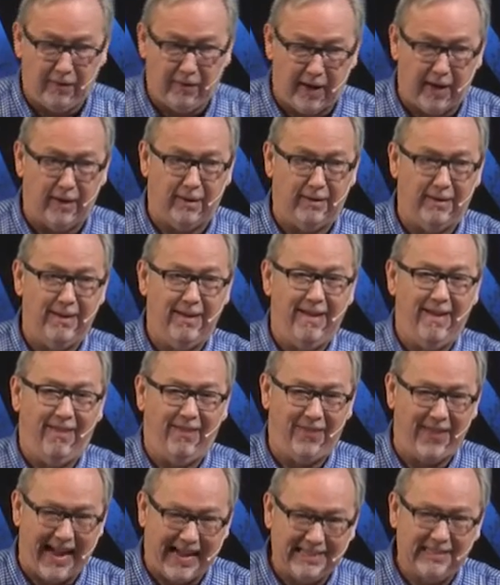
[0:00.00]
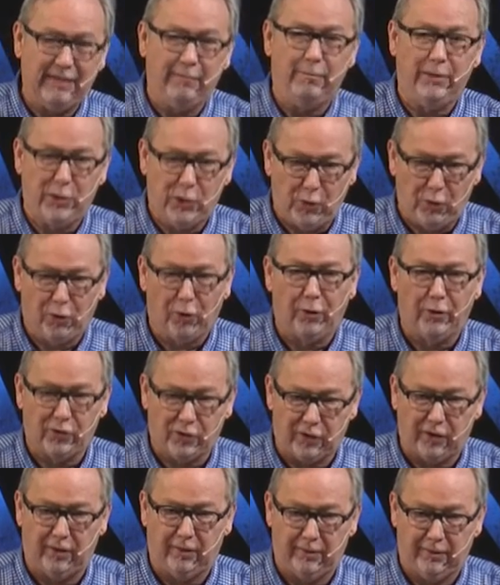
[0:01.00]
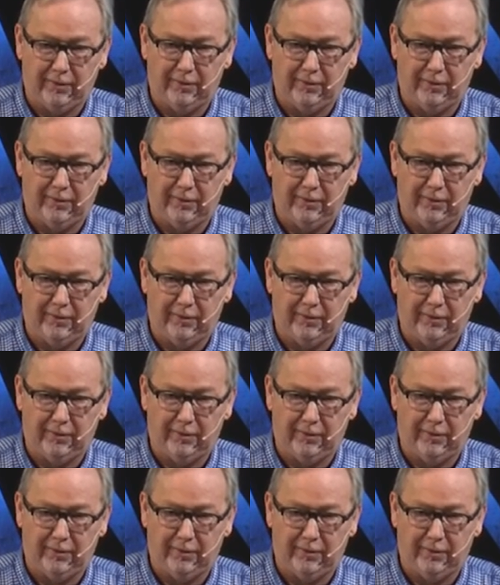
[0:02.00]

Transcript: that. That's a mature Christian.